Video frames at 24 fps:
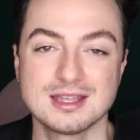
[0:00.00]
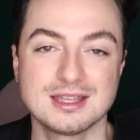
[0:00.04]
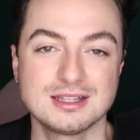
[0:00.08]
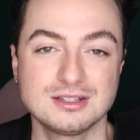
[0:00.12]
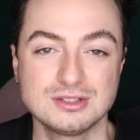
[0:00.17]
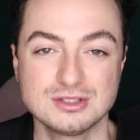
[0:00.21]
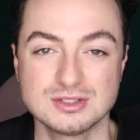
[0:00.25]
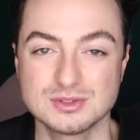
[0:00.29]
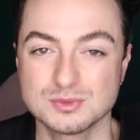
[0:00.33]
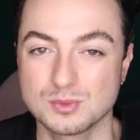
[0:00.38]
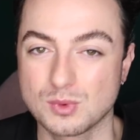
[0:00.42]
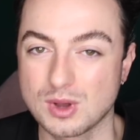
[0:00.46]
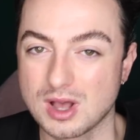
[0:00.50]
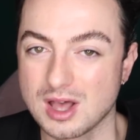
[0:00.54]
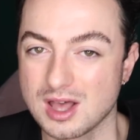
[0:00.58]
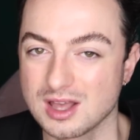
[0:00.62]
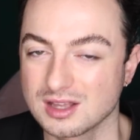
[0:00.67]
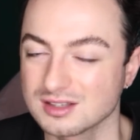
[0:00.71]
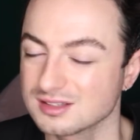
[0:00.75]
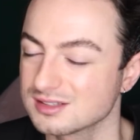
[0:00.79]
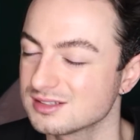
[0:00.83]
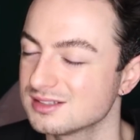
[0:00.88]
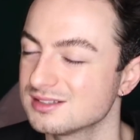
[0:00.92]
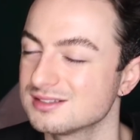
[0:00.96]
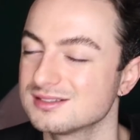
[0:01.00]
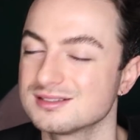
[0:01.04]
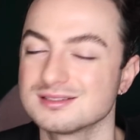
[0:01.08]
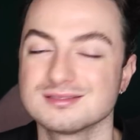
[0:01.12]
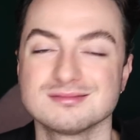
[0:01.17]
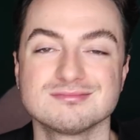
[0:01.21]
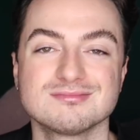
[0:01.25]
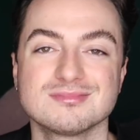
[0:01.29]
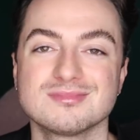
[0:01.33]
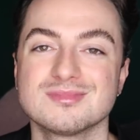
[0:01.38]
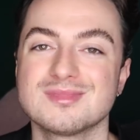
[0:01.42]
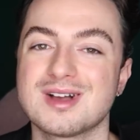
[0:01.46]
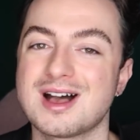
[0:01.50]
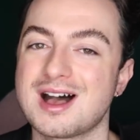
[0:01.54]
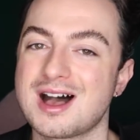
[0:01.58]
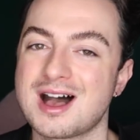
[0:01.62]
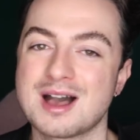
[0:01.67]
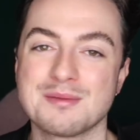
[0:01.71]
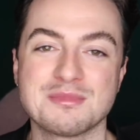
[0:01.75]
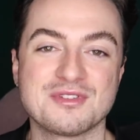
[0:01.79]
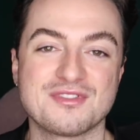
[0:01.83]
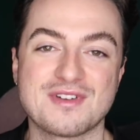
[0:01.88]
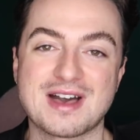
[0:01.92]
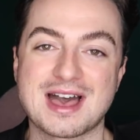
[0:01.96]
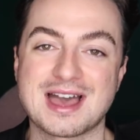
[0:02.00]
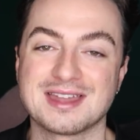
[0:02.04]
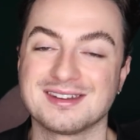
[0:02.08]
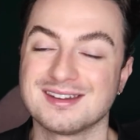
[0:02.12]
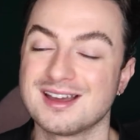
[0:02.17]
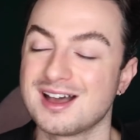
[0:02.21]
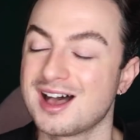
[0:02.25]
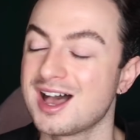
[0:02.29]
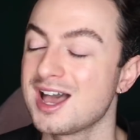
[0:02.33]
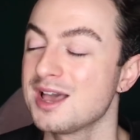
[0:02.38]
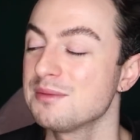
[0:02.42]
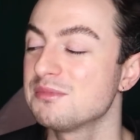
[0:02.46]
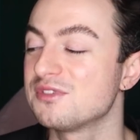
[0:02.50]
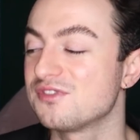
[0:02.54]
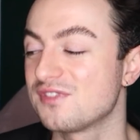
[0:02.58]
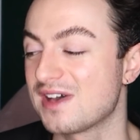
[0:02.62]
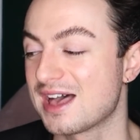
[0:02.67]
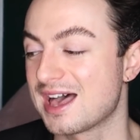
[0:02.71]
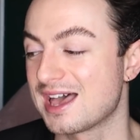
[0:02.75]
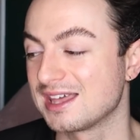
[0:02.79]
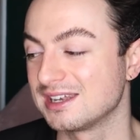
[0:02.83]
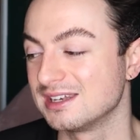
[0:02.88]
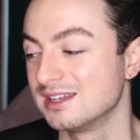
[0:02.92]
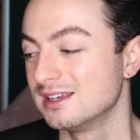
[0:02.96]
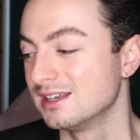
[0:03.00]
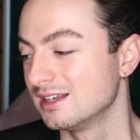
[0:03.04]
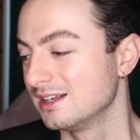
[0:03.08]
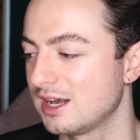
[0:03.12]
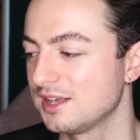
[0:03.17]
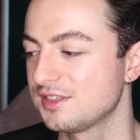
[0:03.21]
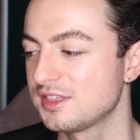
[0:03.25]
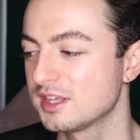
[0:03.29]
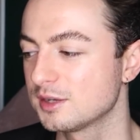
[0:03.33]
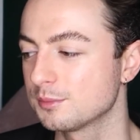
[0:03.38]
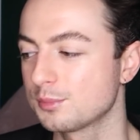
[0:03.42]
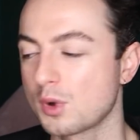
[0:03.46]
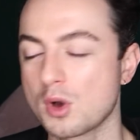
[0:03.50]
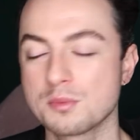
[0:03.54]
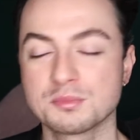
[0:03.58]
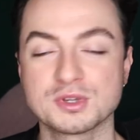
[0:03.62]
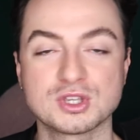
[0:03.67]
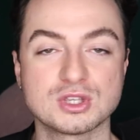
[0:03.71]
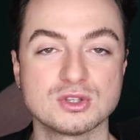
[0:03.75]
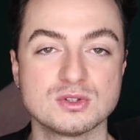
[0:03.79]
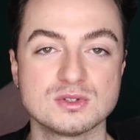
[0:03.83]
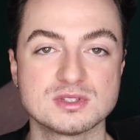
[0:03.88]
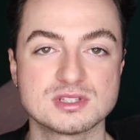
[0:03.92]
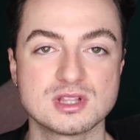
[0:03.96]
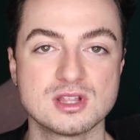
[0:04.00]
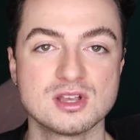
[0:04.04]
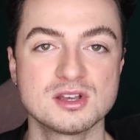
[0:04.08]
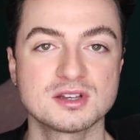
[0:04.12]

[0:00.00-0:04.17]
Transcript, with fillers: It just works. I'm a fan. I'm a fan. I think Beomgyu's